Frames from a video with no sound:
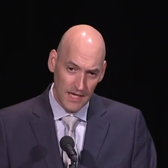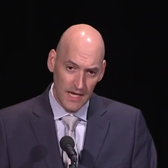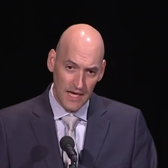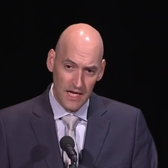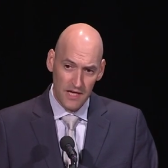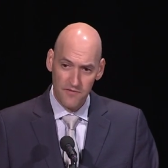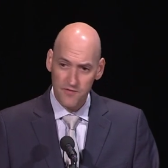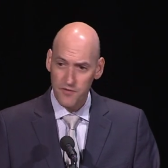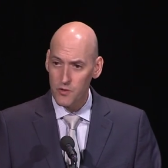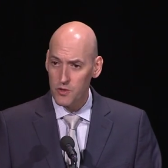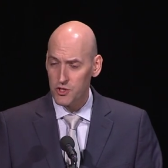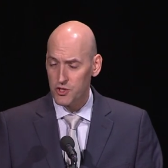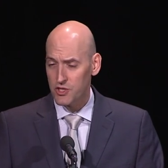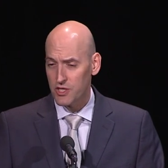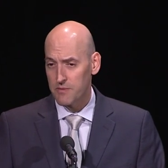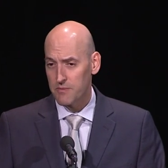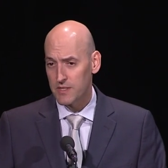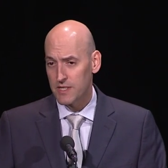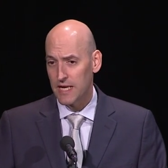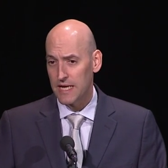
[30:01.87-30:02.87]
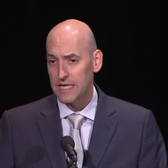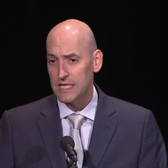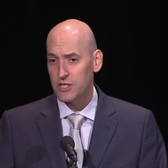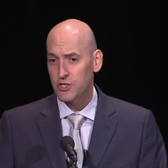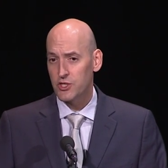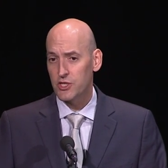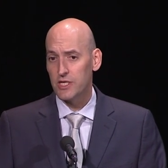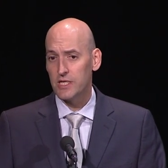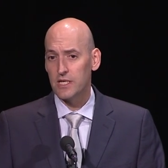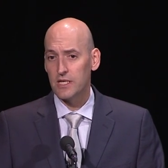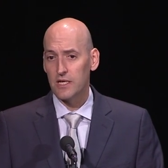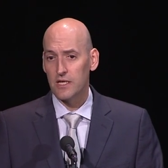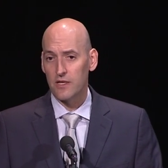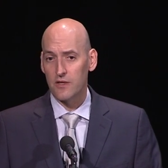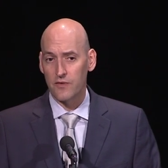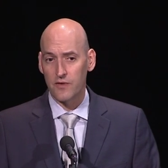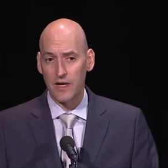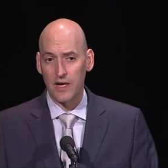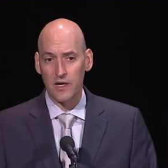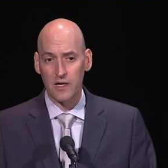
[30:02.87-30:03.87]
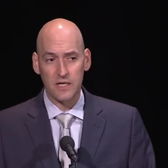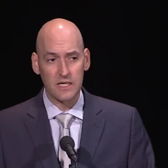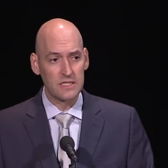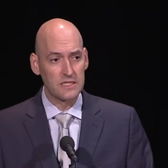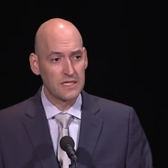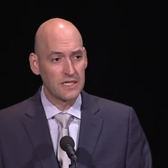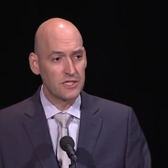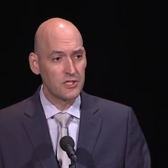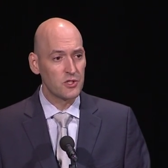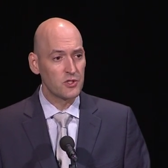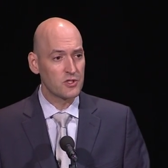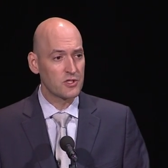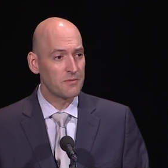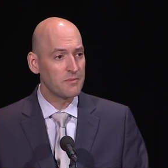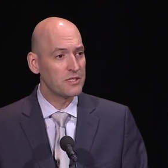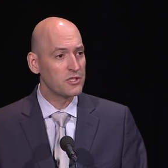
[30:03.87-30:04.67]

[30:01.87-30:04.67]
At Fukushima Daiichi, there continues to be